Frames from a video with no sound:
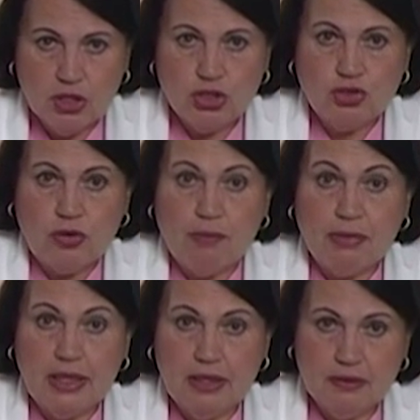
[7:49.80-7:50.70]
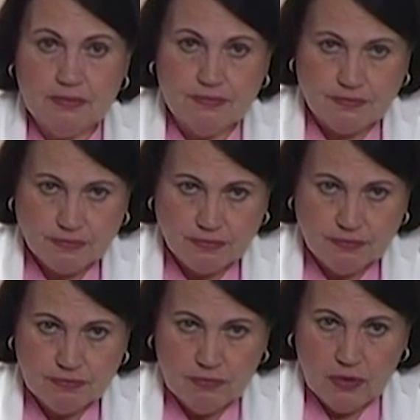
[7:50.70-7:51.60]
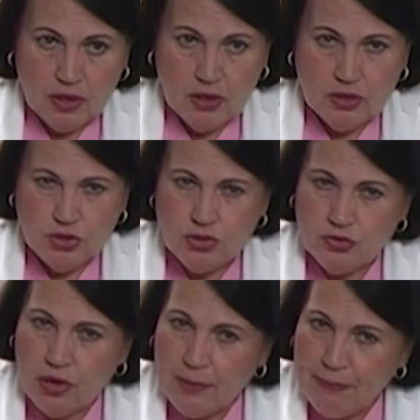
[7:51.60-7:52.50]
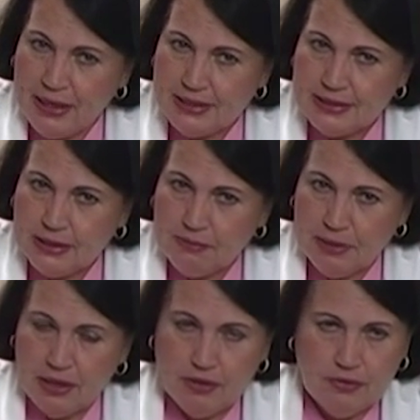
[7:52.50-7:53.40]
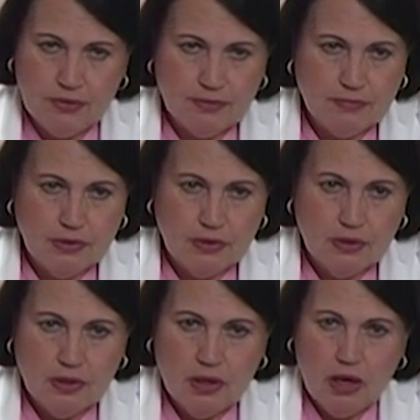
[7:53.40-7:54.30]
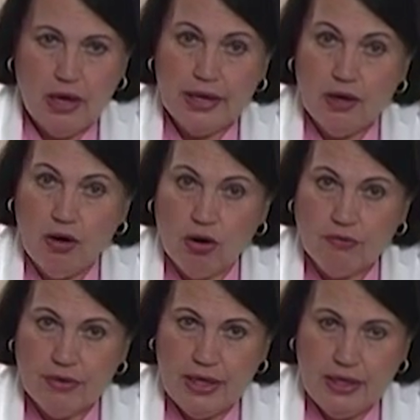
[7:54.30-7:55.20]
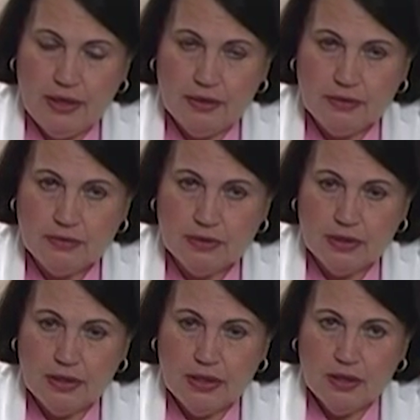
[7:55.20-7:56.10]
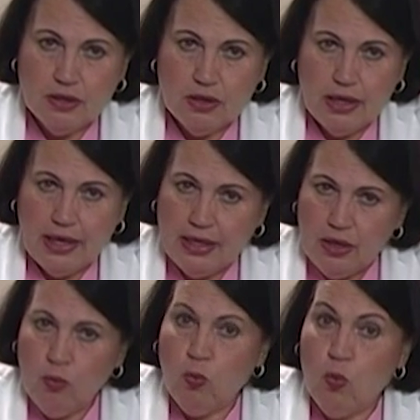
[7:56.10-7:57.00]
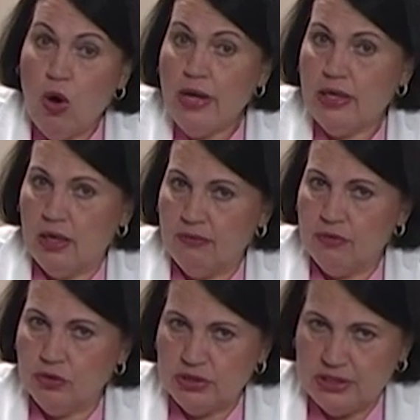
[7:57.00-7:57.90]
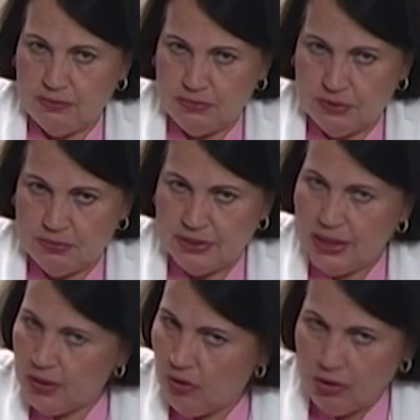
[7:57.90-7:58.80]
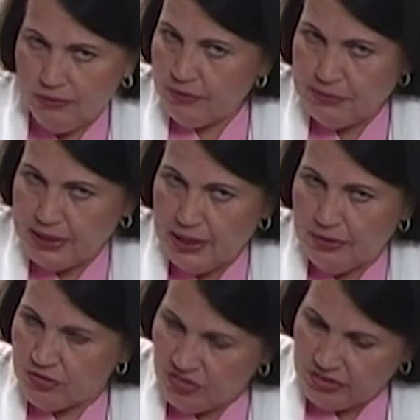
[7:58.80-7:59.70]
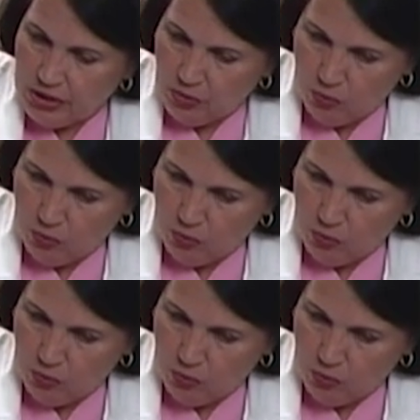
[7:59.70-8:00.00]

trembling, dry, pasty mouth, high heart rate, any one of those symptoms, not all of them together, just any